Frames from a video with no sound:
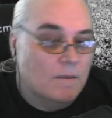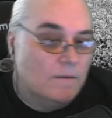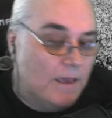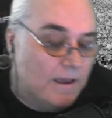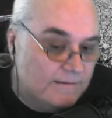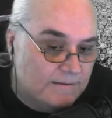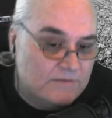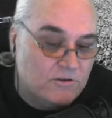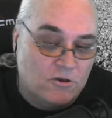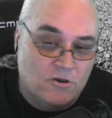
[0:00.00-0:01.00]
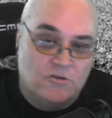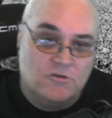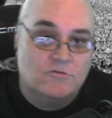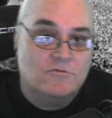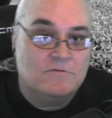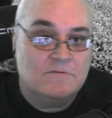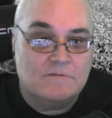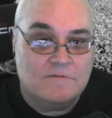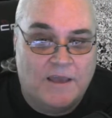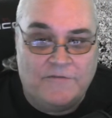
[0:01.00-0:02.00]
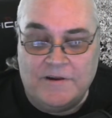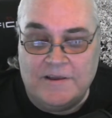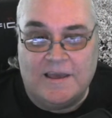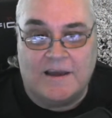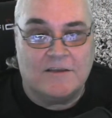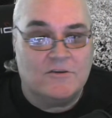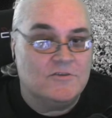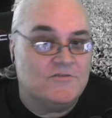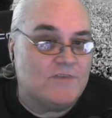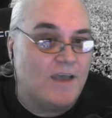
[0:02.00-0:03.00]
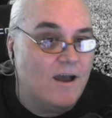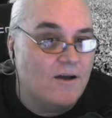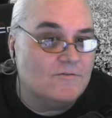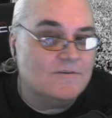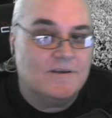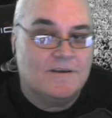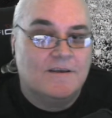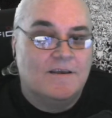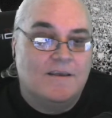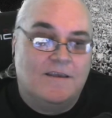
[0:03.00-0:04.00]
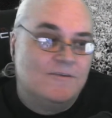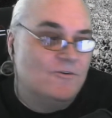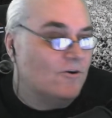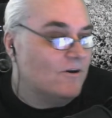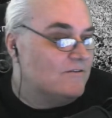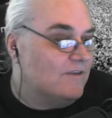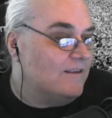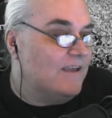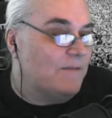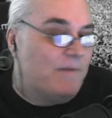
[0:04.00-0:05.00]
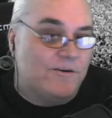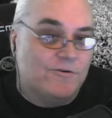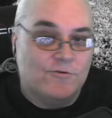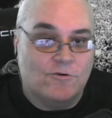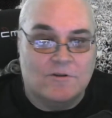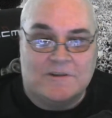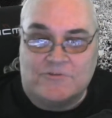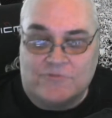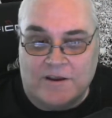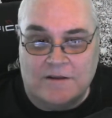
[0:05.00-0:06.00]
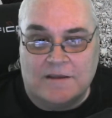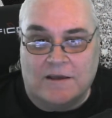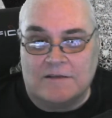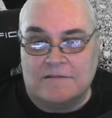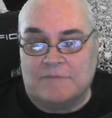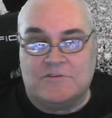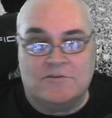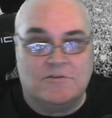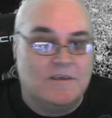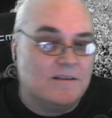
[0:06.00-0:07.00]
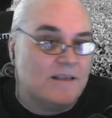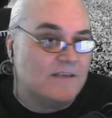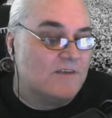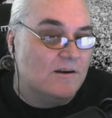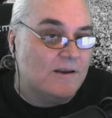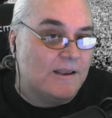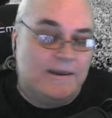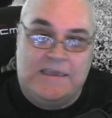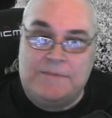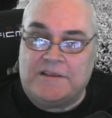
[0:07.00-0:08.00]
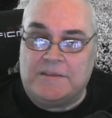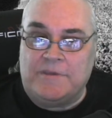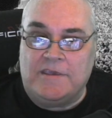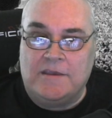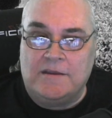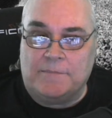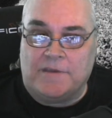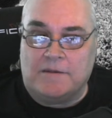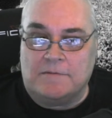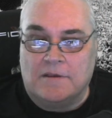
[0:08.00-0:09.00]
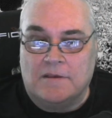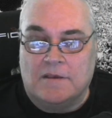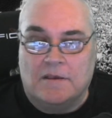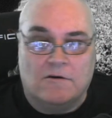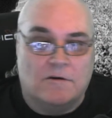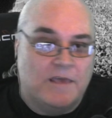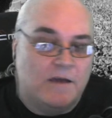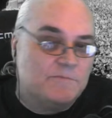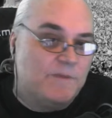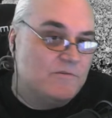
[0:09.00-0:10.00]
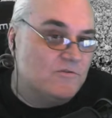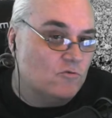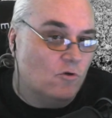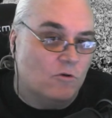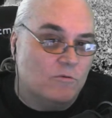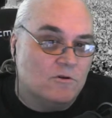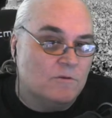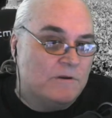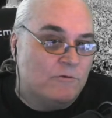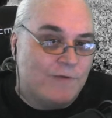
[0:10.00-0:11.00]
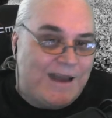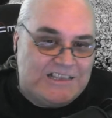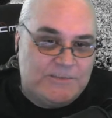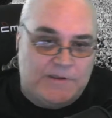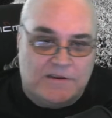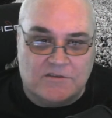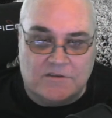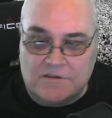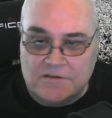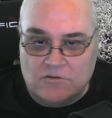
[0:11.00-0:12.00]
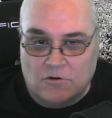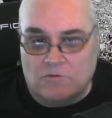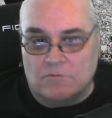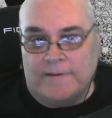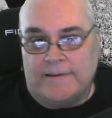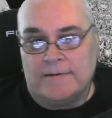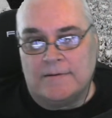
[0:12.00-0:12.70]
Yeah, it's a good tune. Definitely got a good sound. And, you know, anytime I hear Noel, it's great. Now, I'm still thinking that sounded like Liam at the beginning, man. Or that was maybe just Noel with a little bit of raspiness in his tone, man.